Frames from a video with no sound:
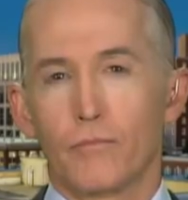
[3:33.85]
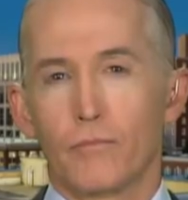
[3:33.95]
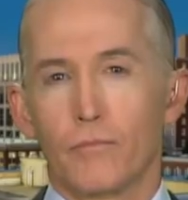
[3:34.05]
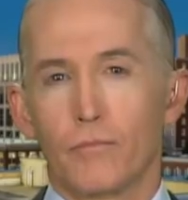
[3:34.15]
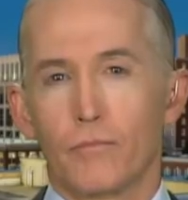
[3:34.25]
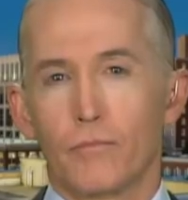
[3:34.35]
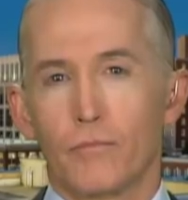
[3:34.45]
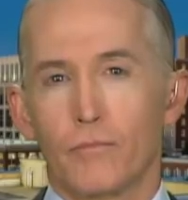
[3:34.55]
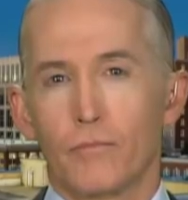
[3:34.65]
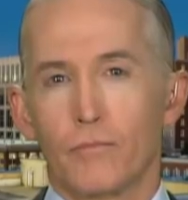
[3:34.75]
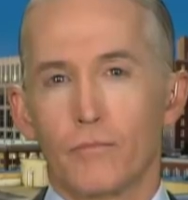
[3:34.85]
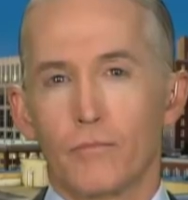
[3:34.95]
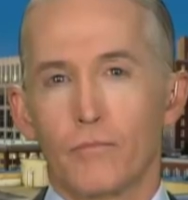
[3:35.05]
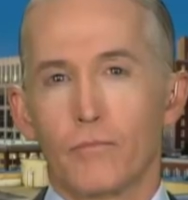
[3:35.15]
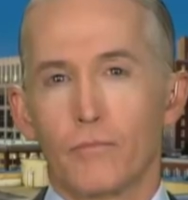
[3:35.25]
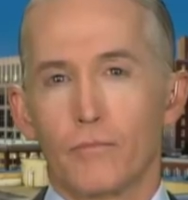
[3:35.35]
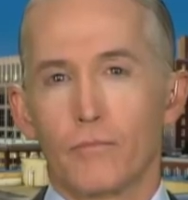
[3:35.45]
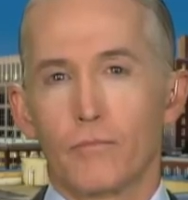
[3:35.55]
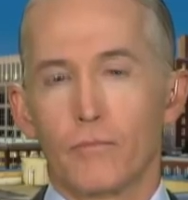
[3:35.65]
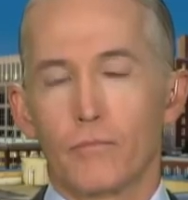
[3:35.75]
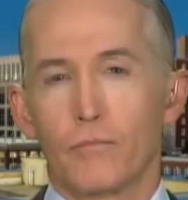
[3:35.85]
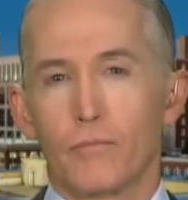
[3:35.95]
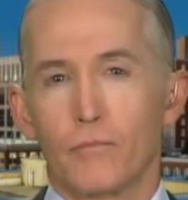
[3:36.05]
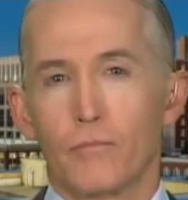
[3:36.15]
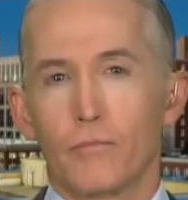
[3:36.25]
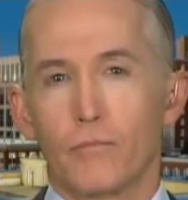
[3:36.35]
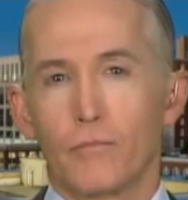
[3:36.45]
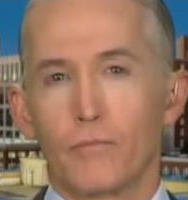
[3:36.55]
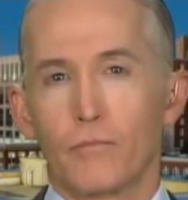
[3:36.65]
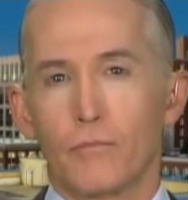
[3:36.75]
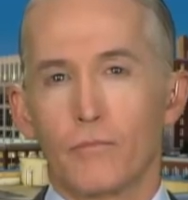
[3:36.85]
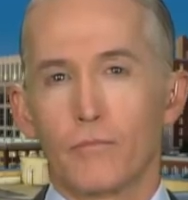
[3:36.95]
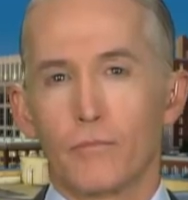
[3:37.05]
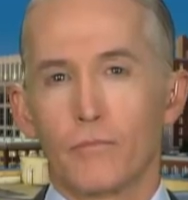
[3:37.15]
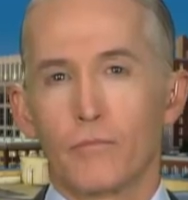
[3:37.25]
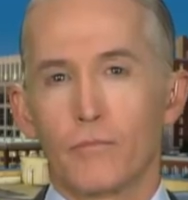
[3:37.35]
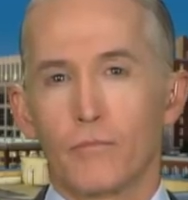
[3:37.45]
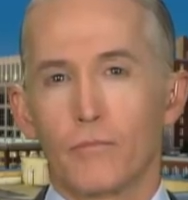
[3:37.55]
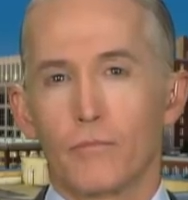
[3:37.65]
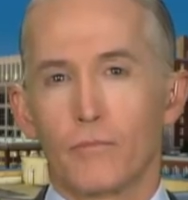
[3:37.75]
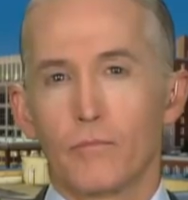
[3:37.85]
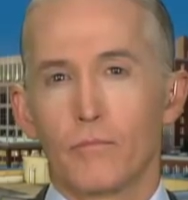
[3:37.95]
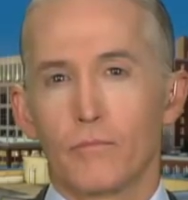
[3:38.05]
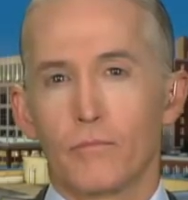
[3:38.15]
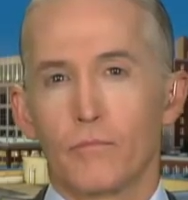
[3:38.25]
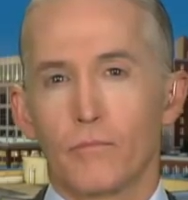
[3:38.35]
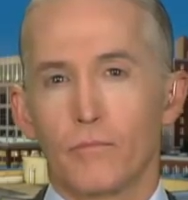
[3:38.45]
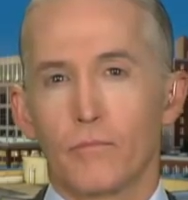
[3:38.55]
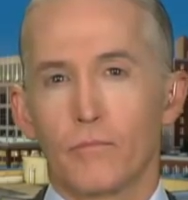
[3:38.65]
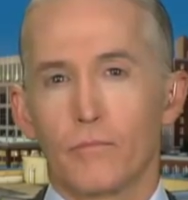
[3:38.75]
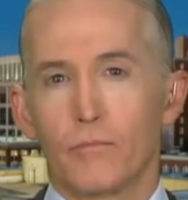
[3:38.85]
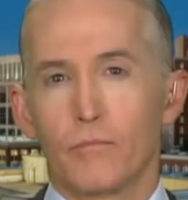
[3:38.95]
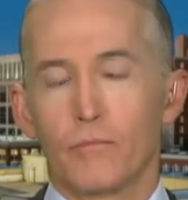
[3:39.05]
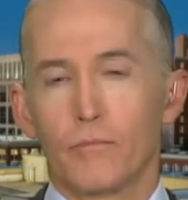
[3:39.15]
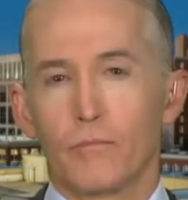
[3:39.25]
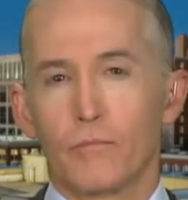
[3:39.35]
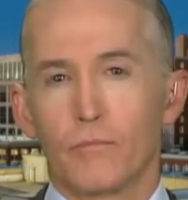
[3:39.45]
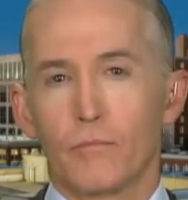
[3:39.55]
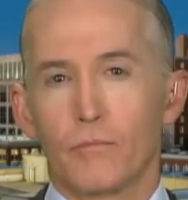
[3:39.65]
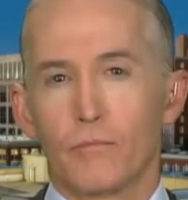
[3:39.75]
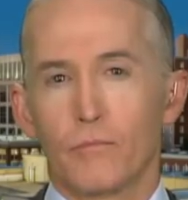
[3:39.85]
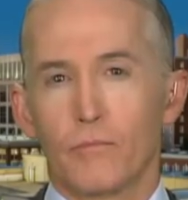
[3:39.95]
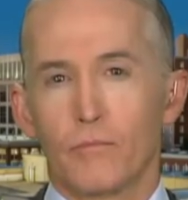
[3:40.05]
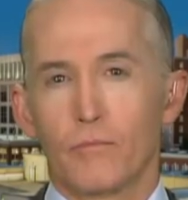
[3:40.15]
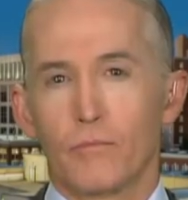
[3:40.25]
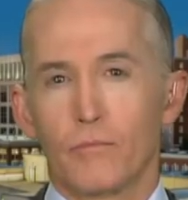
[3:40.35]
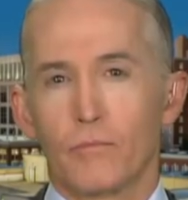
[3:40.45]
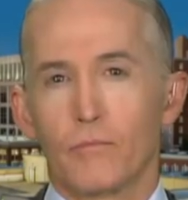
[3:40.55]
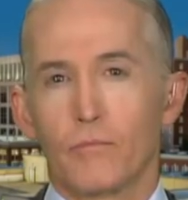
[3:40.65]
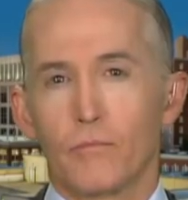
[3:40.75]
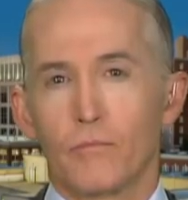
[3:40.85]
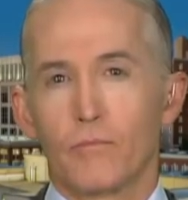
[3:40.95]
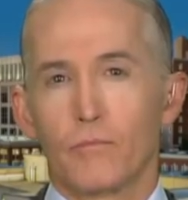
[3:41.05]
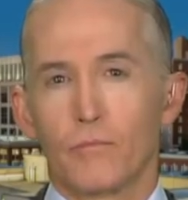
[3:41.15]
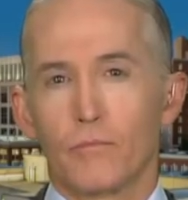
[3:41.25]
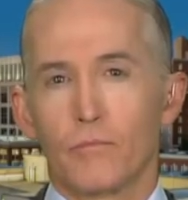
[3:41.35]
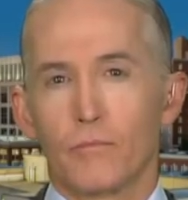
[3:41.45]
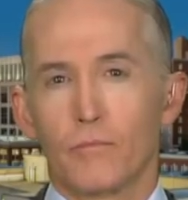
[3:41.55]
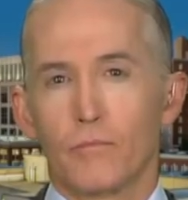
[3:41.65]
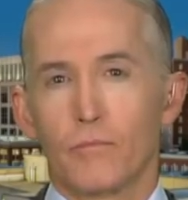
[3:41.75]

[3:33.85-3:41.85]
No words are spoken by the person on screen.